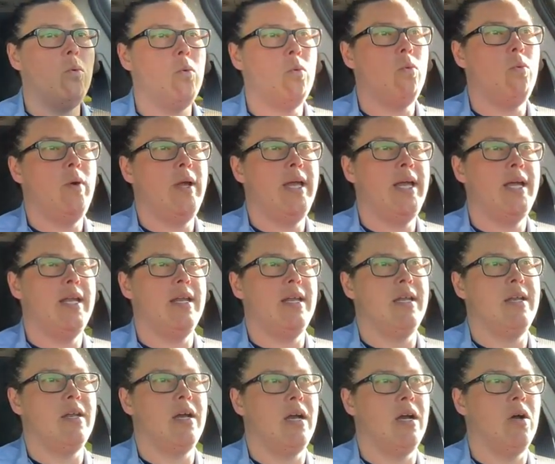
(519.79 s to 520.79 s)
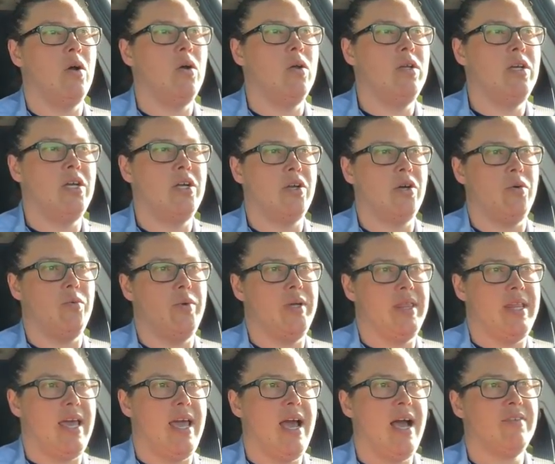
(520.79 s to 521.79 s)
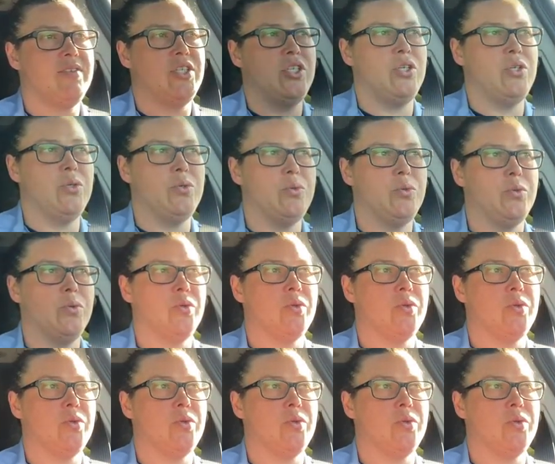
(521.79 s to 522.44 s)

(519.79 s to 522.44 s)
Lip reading: when not, you know, when they have to